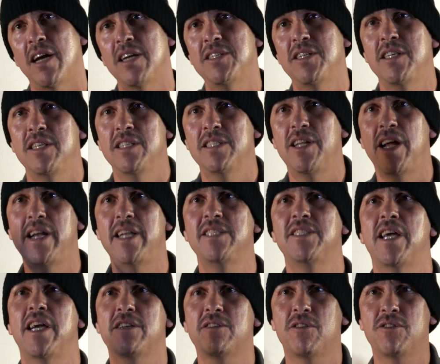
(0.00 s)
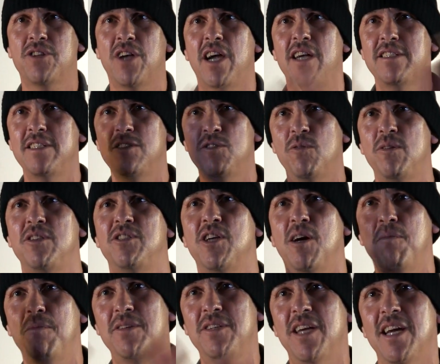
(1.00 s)
I see these ladies exercising, doing
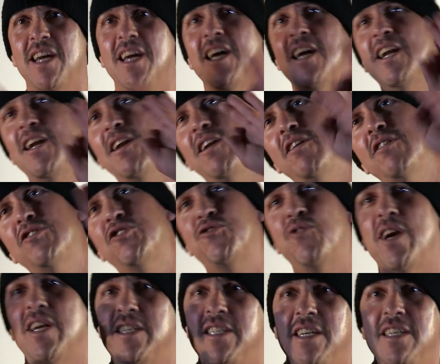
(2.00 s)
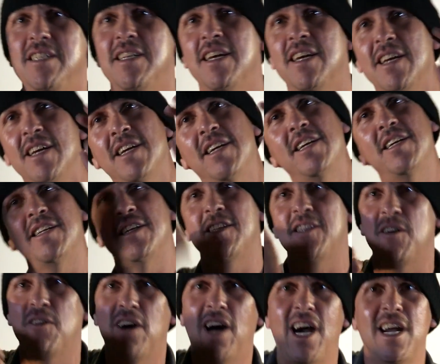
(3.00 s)
jumping jacks, little stretches, and then
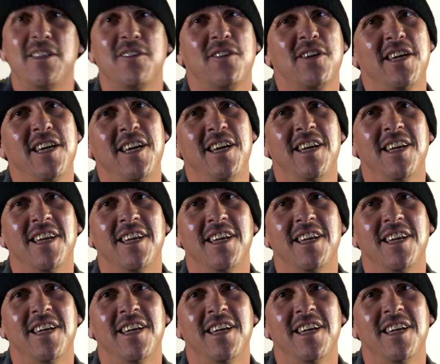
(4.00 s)
they'll hide their key.